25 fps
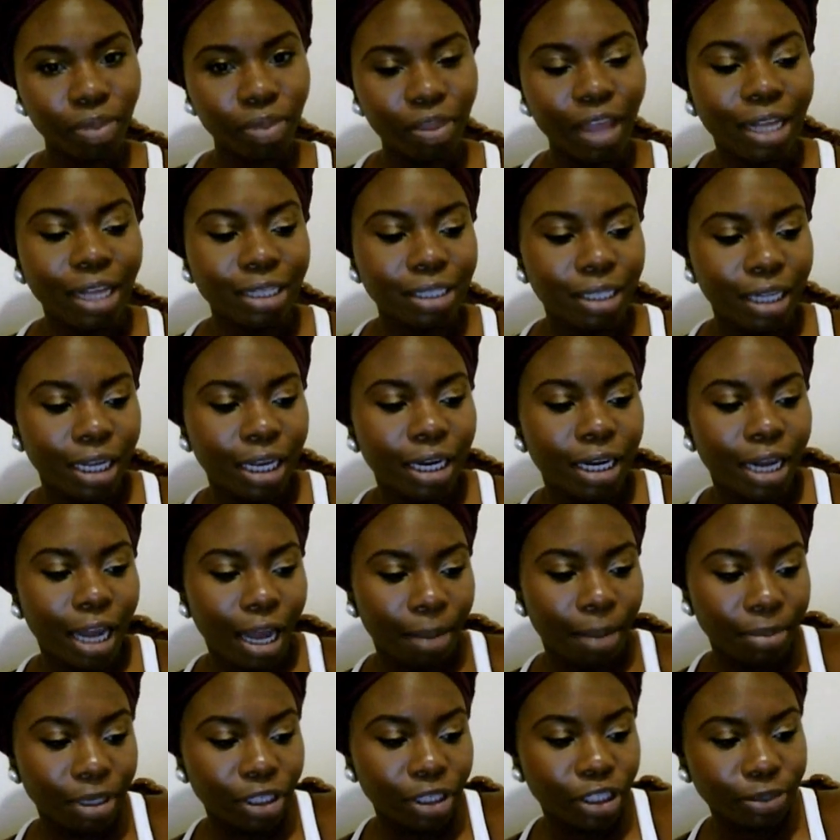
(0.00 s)
That's heat
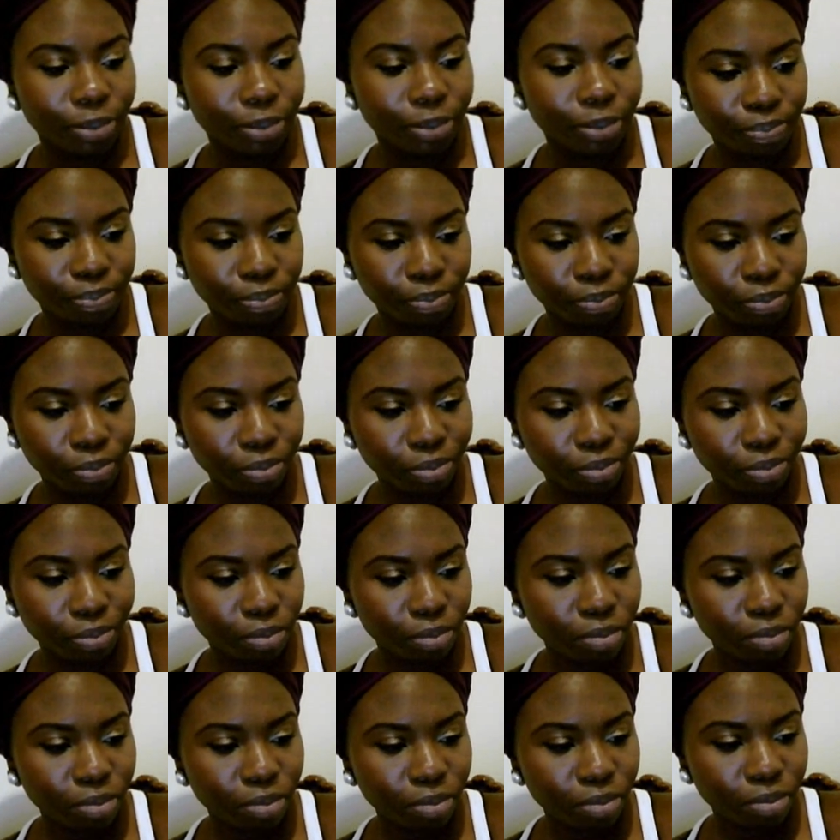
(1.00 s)
damage.
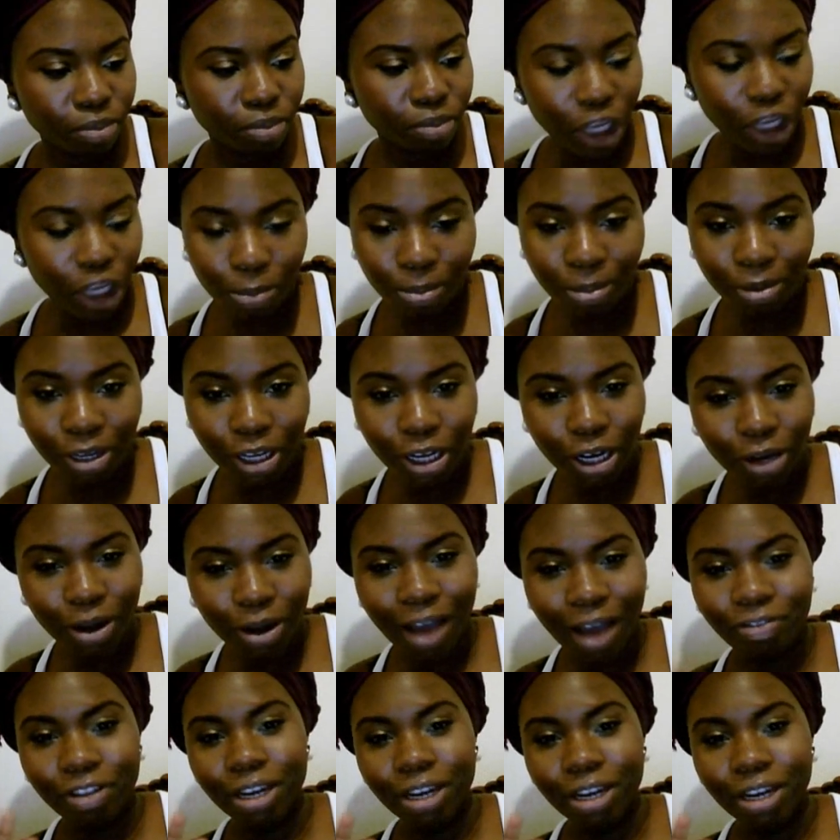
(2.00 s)
You don't
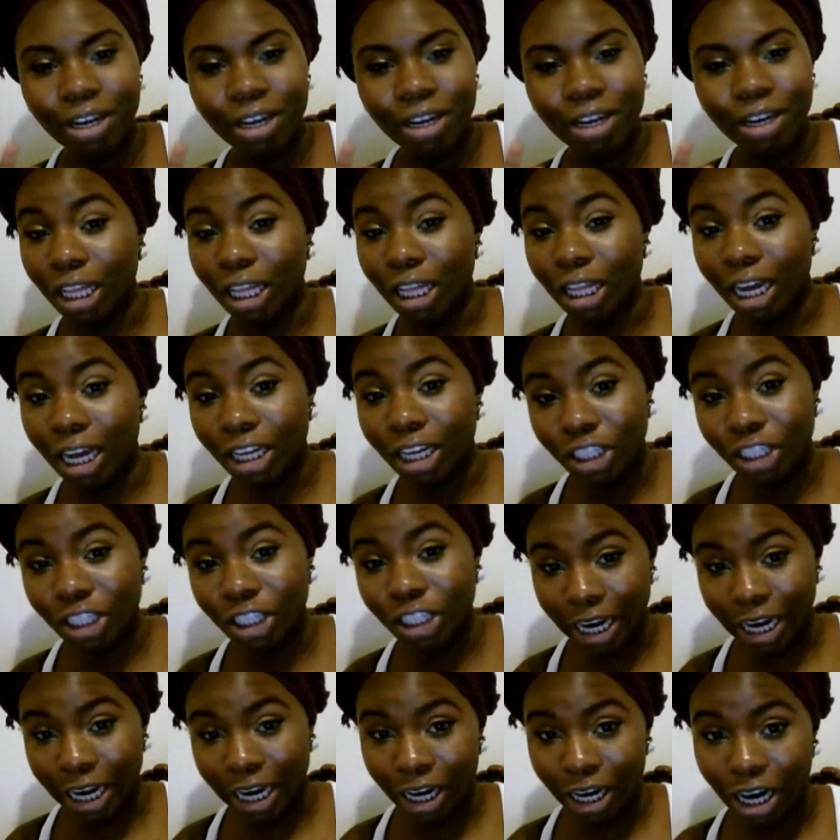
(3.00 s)
have to necessarily cut
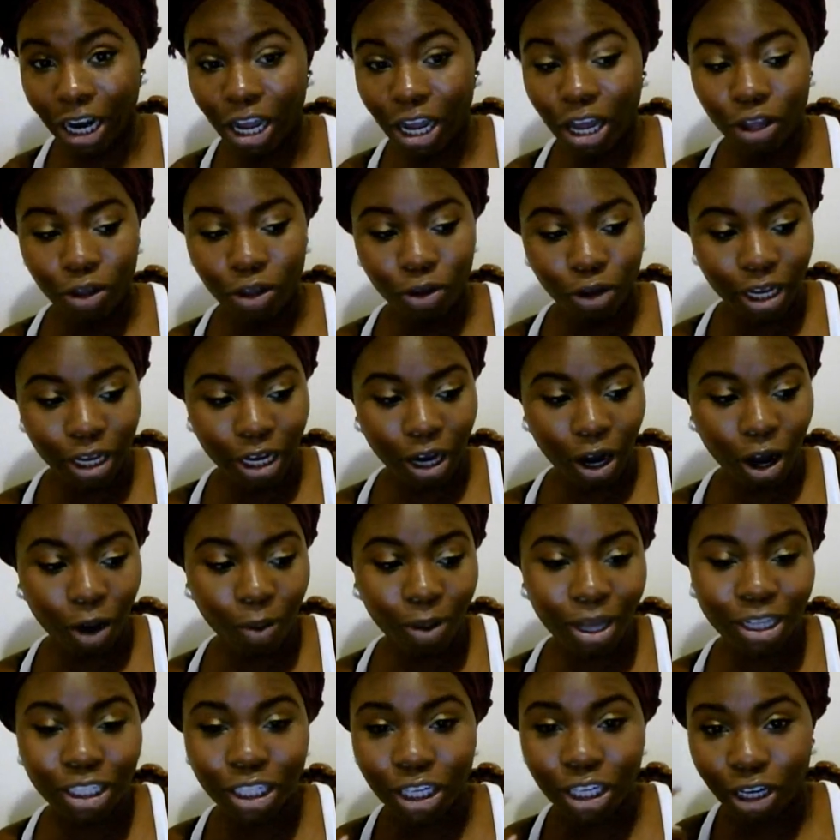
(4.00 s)
your hair. You can
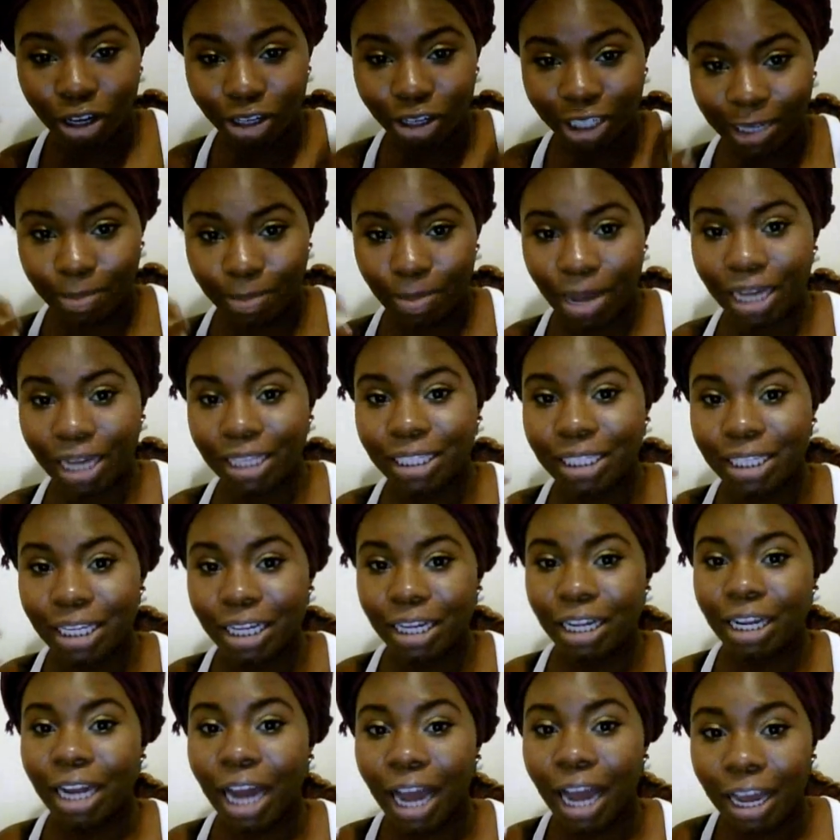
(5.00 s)
always nurse it back
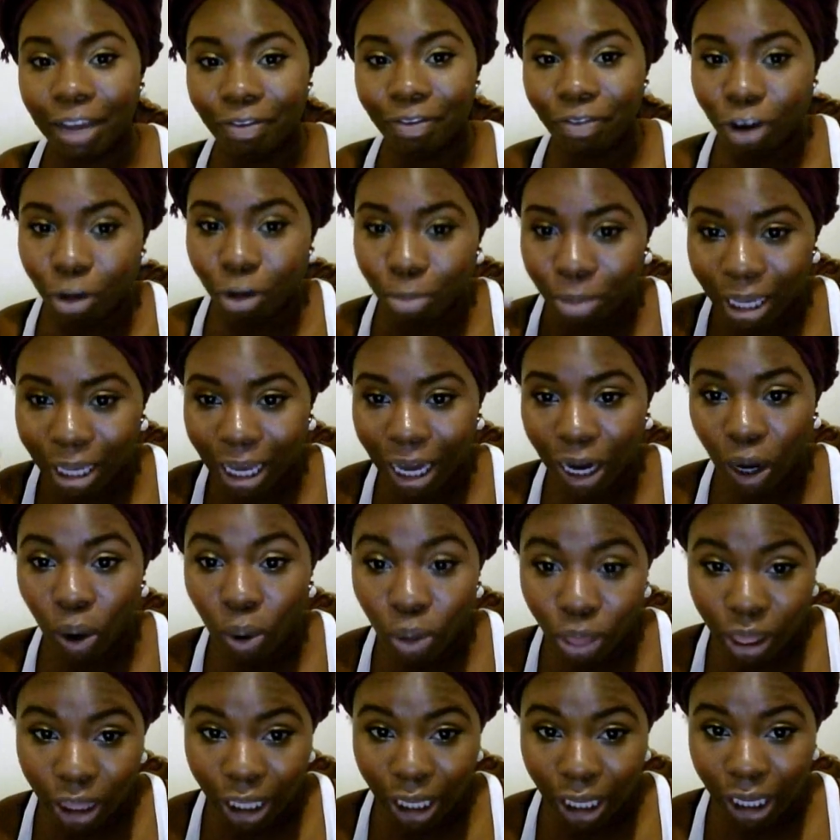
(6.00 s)
to life. It'll be
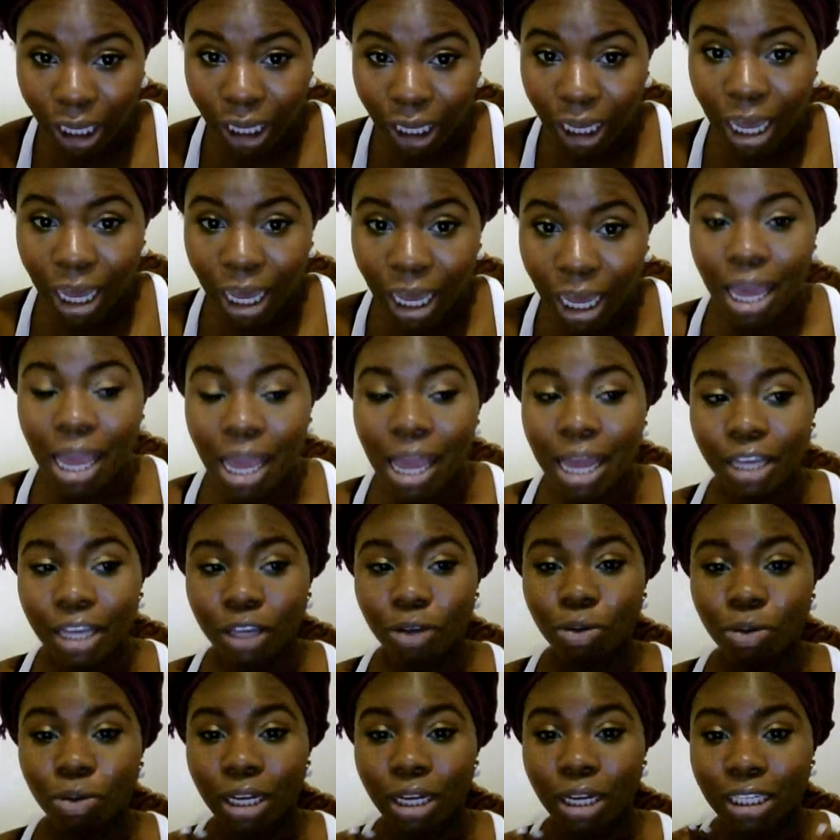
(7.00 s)
healthy
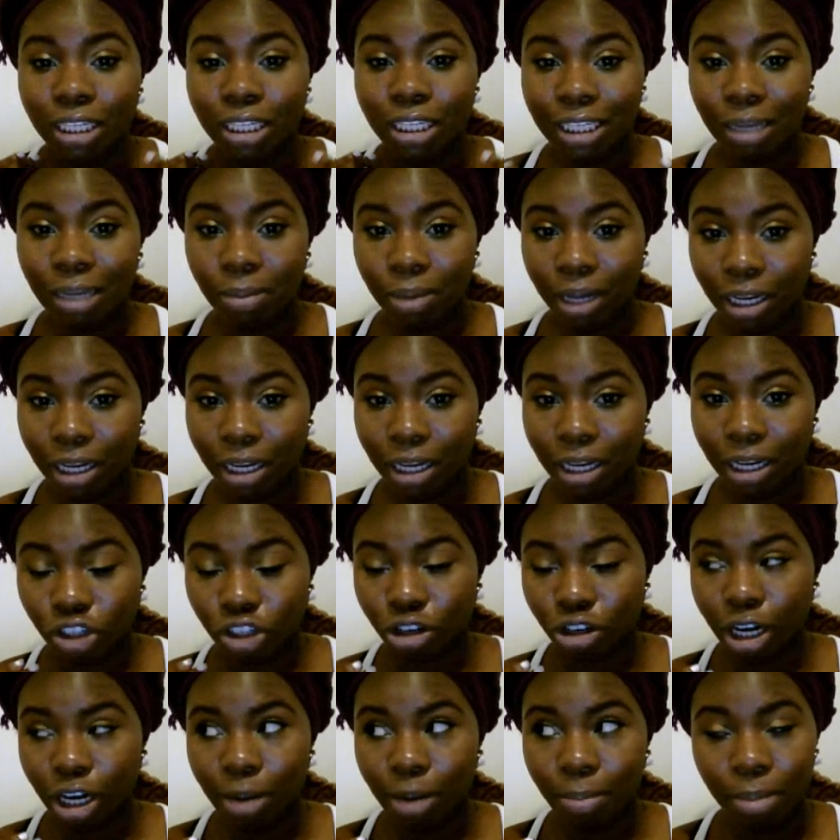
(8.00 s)
and you can just keep getting it
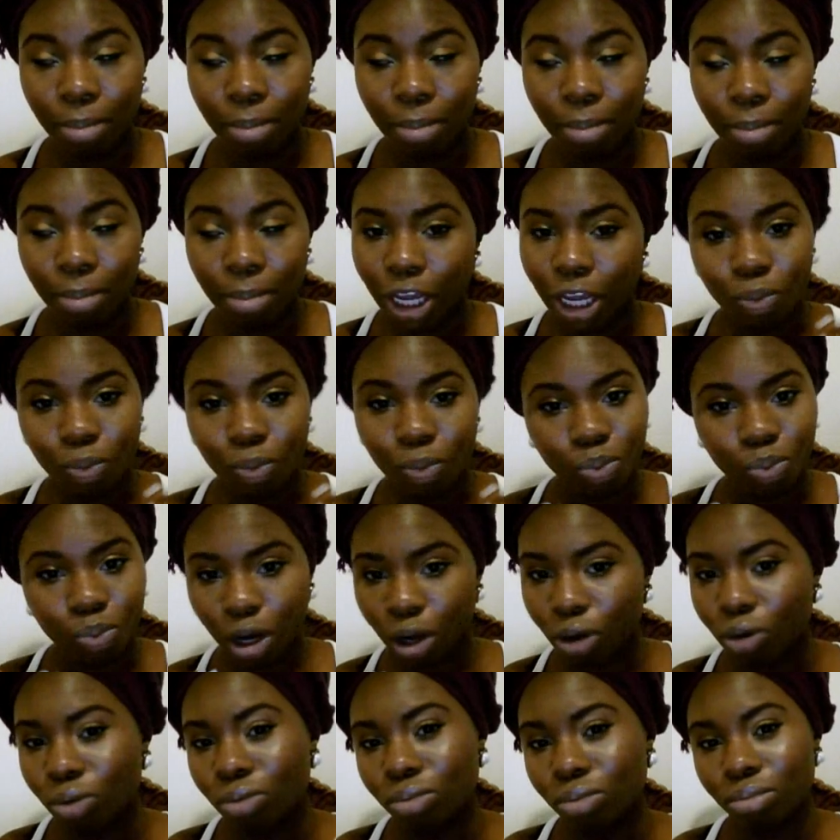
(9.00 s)
trimmed, but it
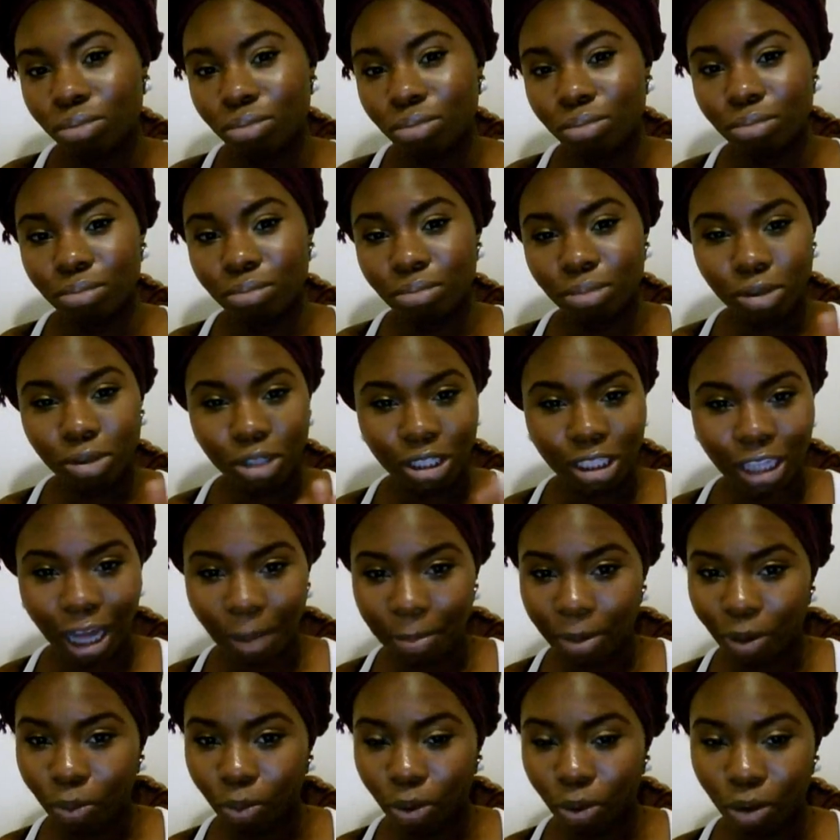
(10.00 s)
won't, most of the
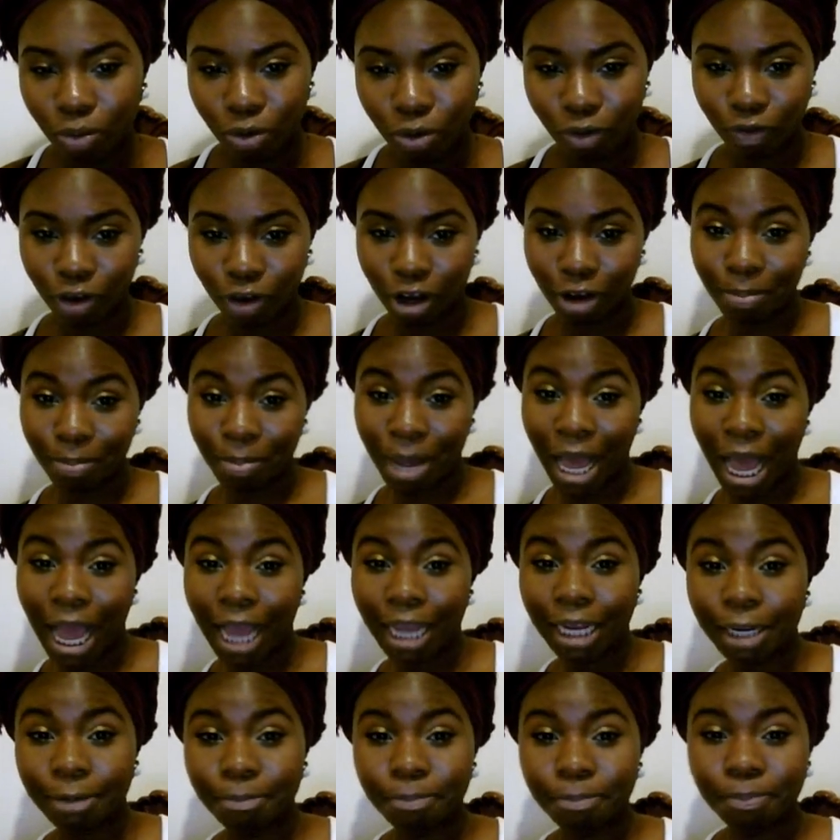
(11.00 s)
time it won't revert back.